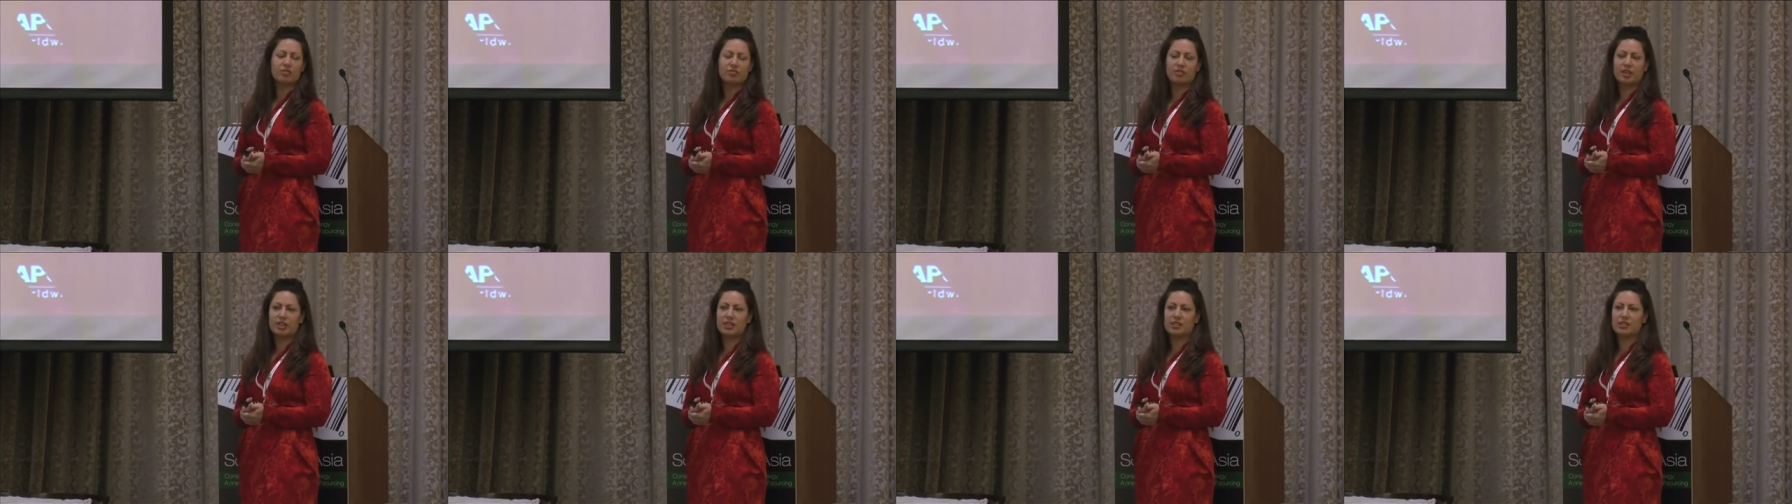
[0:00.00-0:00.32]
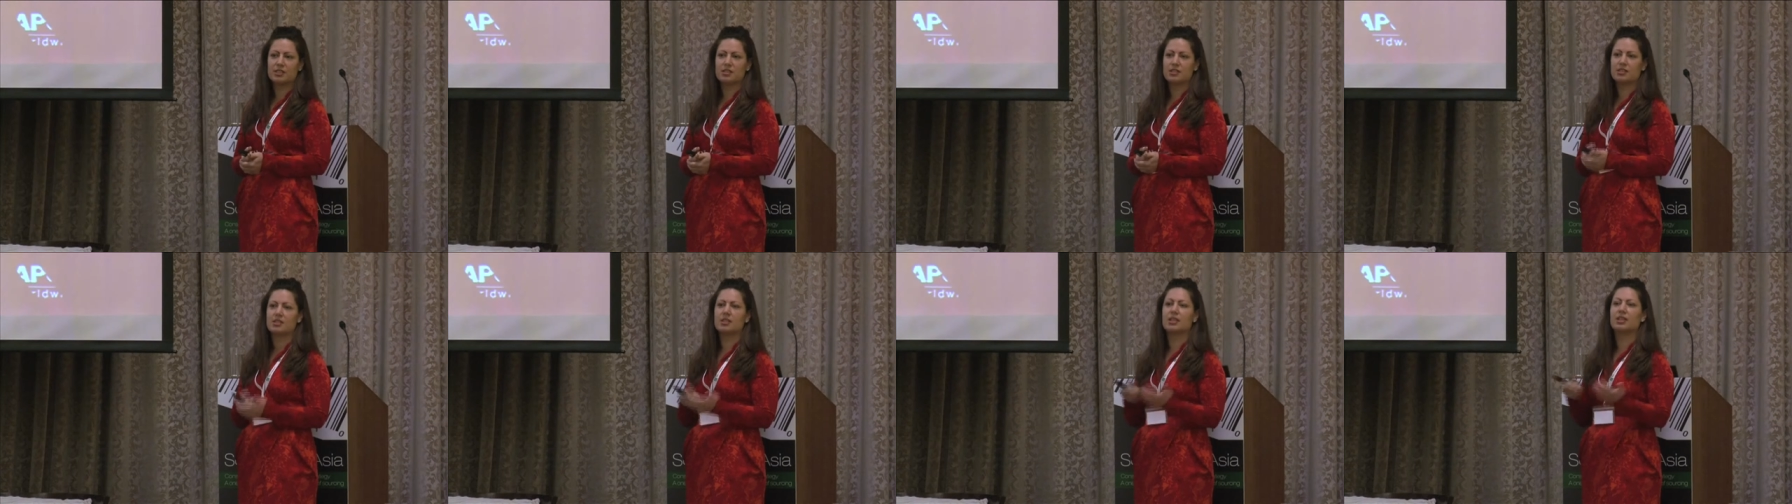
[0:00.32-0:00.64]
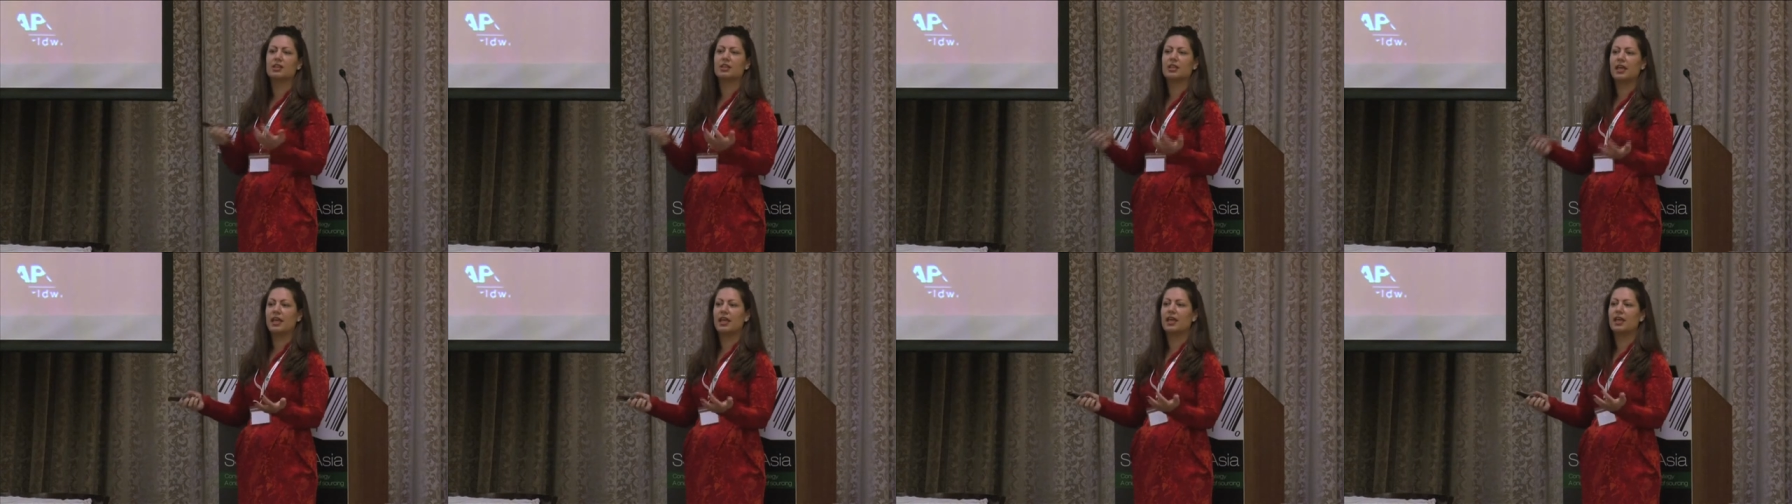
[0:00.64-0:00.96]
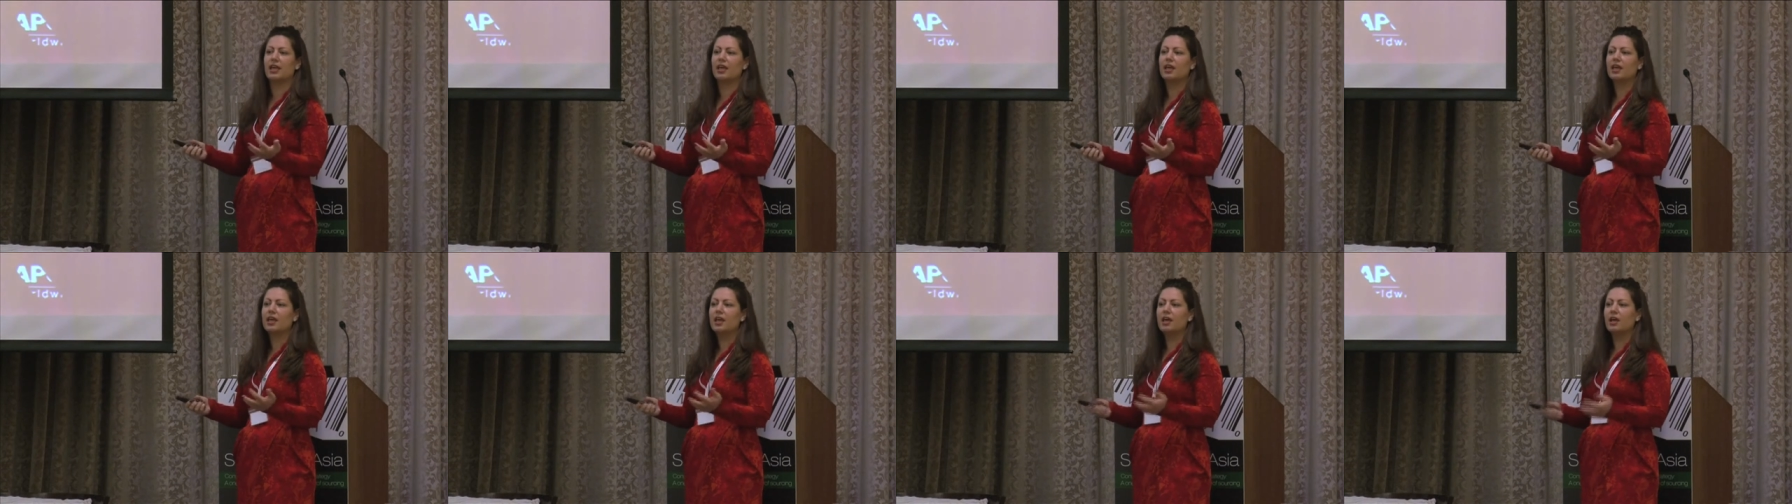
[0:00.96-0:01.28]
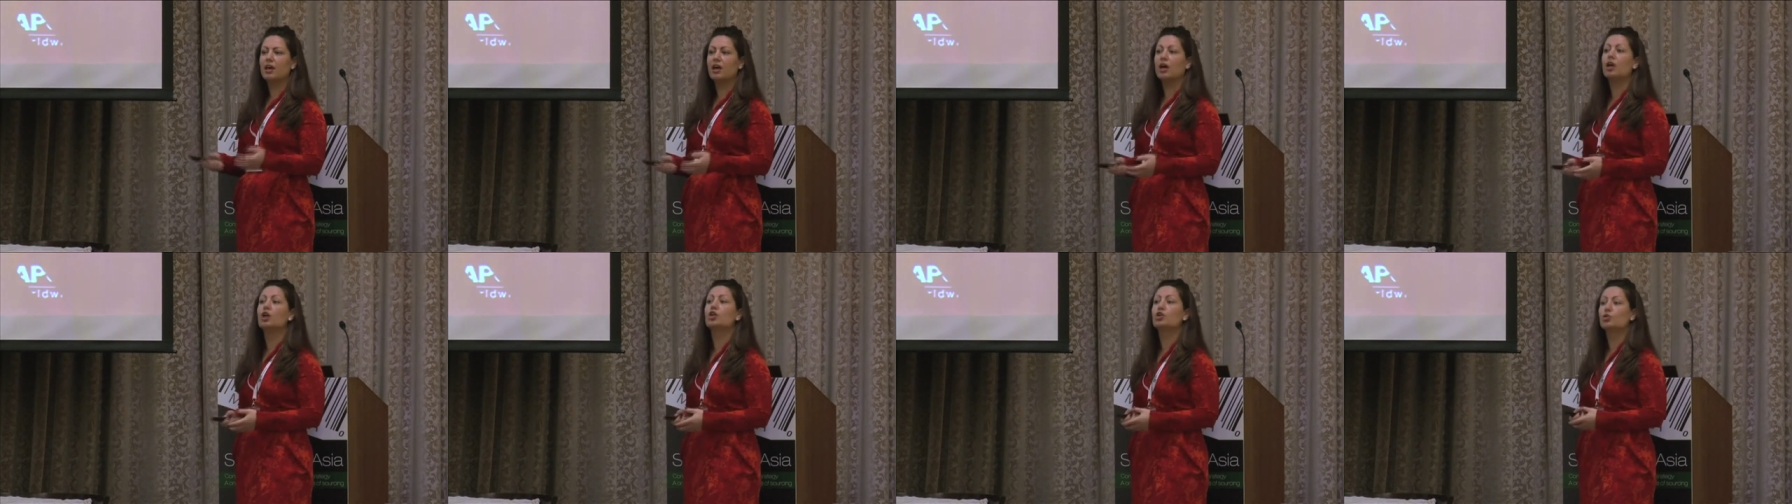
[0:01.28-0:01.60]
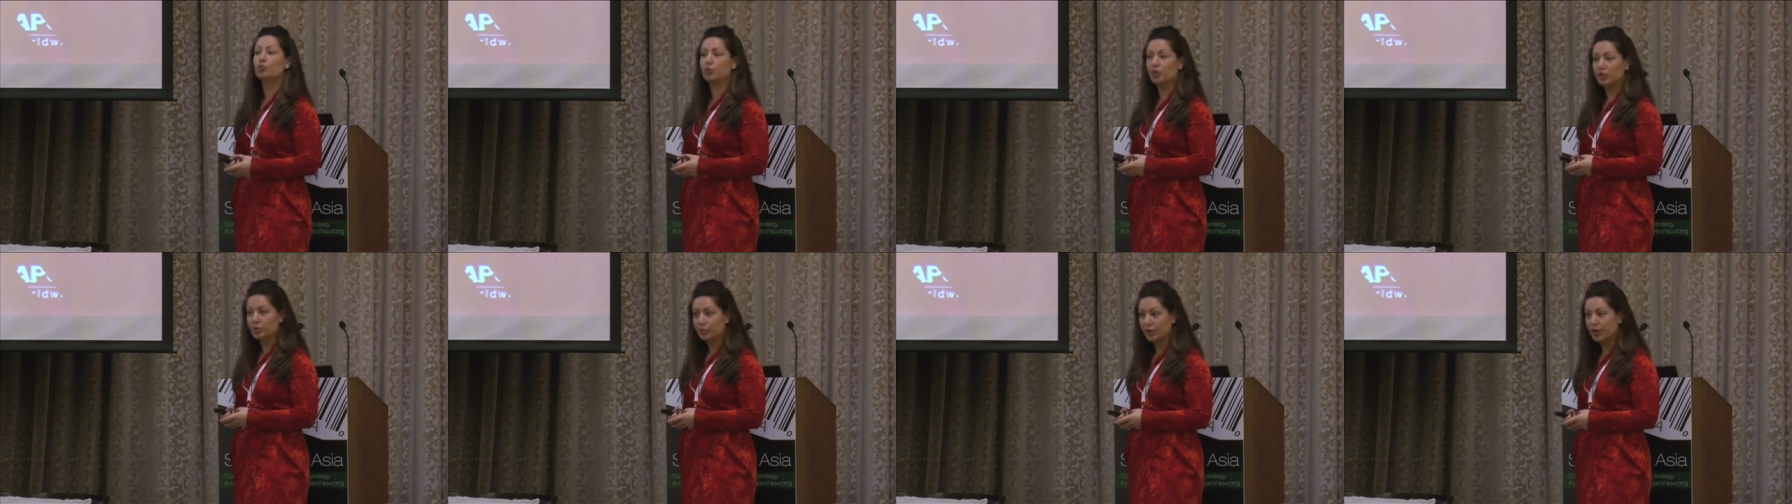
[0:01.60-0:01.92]
faces that they
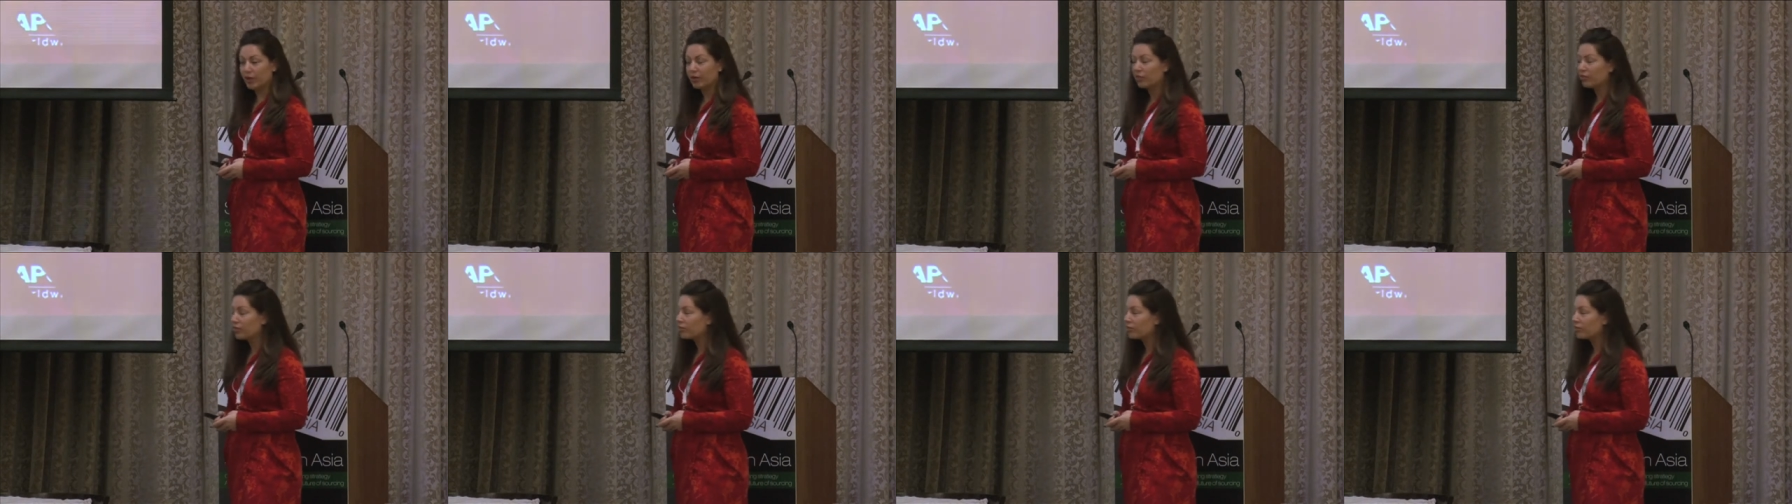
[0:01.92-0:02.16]
agree with.